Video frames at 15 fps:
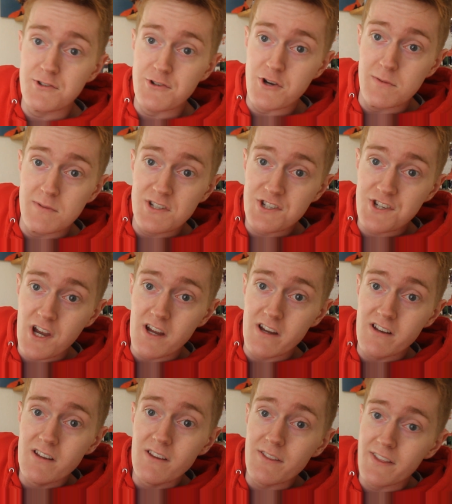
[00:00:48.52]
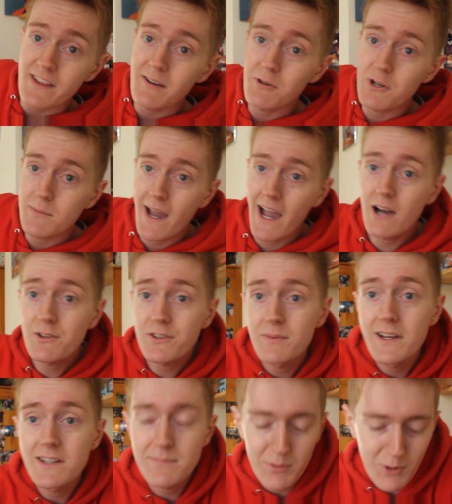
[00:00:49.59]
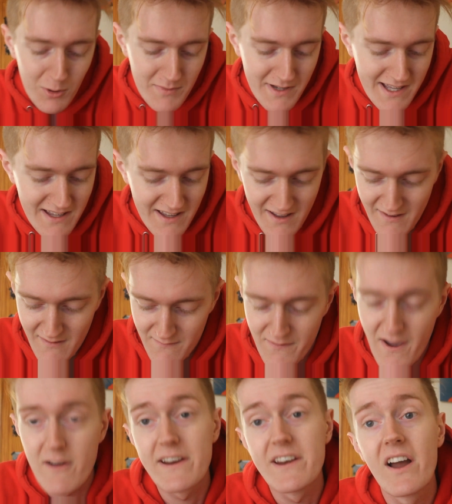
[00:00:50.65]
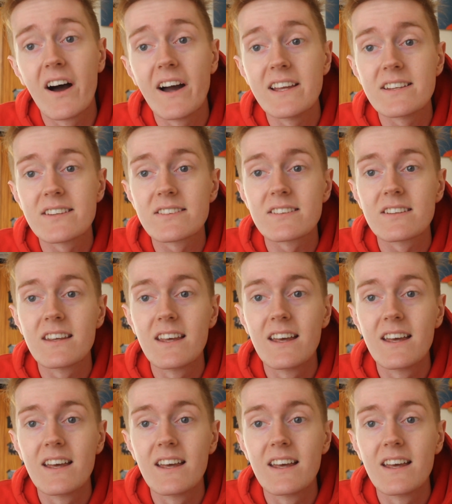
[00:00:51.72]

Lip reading: Truman Show thing one of my housemates bought me. Very nice.